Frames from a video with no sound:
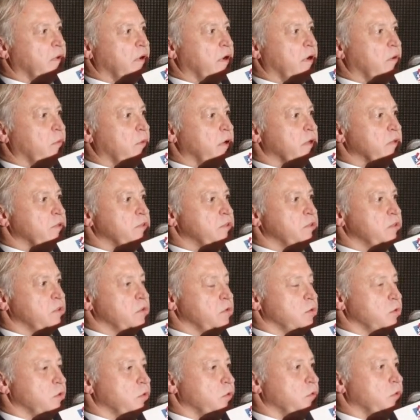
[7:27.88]
I went
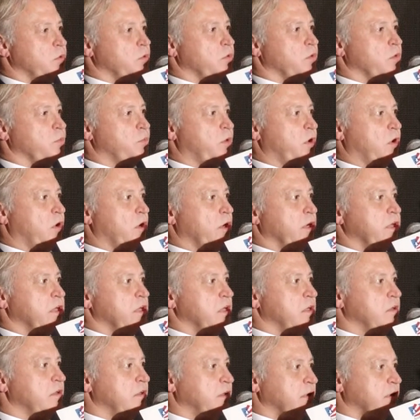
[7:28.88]
to the
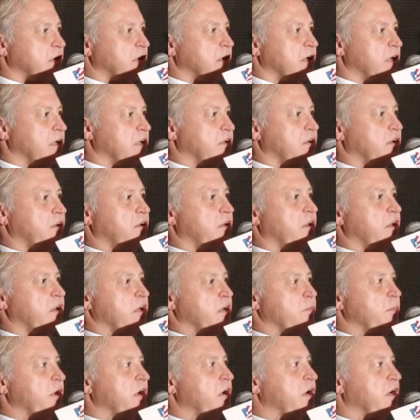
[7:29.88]
party at
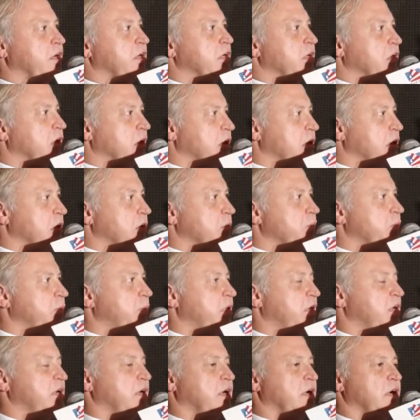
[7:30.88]
the American Club
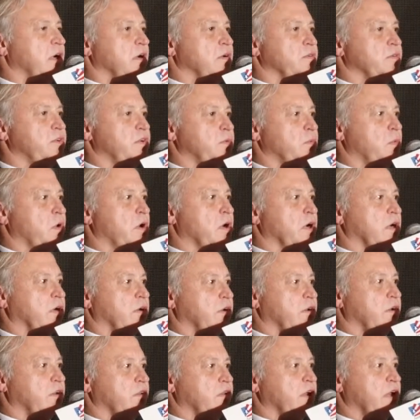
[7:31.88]
to mark
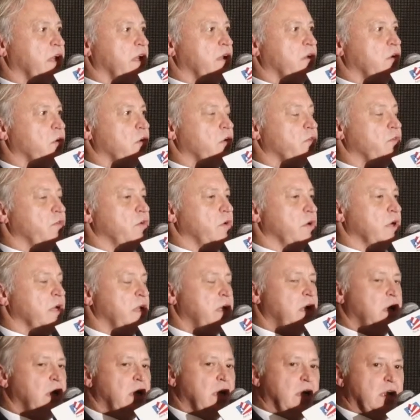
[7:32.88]
the handover, and
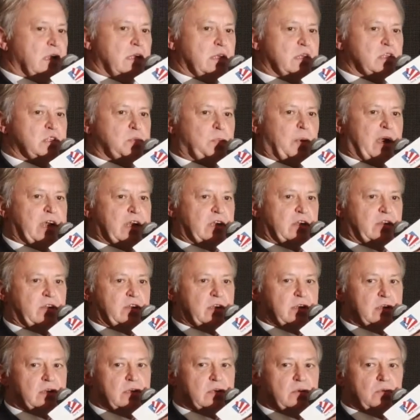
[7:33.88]
despite
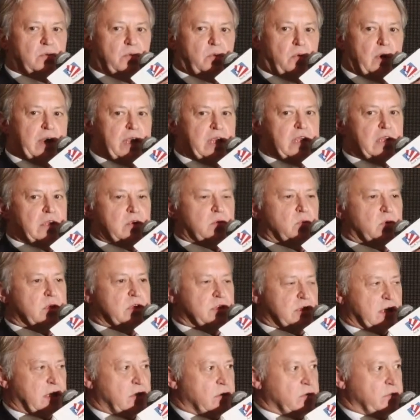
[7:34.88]
the rain,
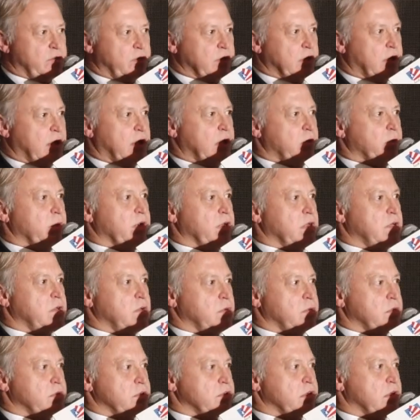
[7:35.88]
which I don't think anybody
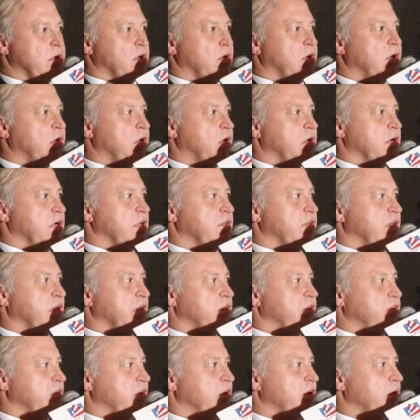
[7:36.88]
who was in Hong Kong at
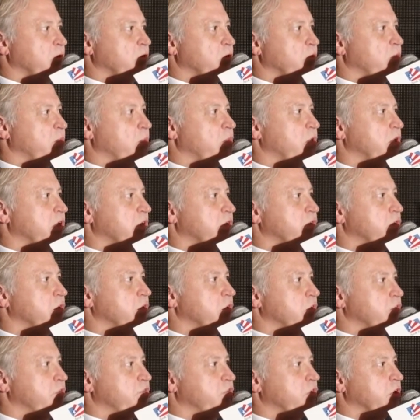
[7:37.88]
that time would
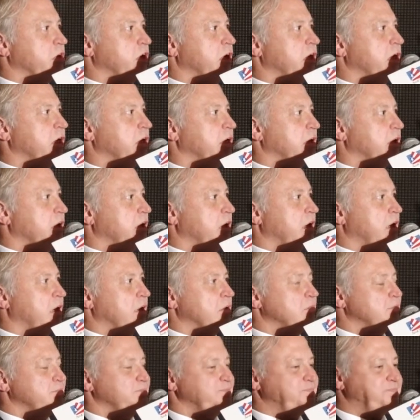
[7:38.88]
ever forget,
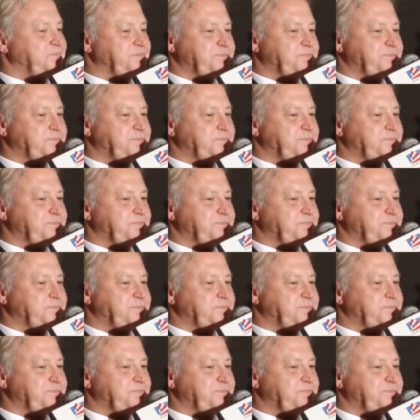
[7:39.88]
a